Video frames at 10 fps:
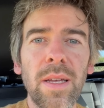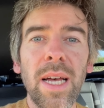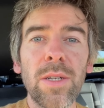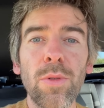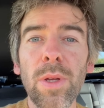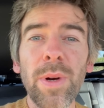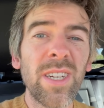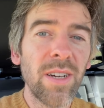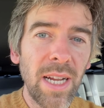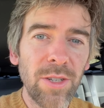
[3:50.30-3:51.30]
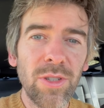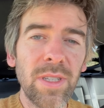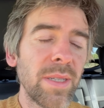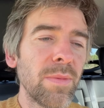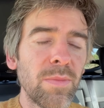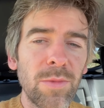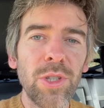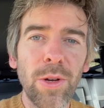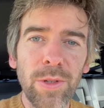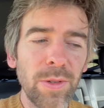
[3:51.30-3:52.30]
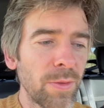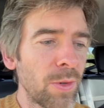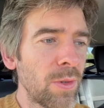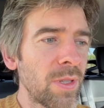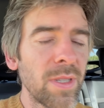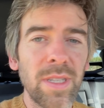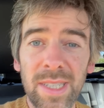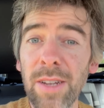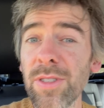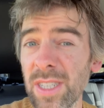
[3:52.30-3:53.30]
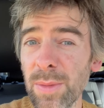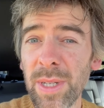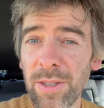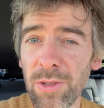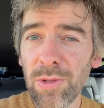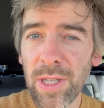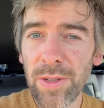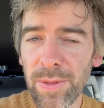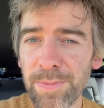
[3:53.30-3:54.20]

And although I can't actually show you, of course, the sound system in here is really good.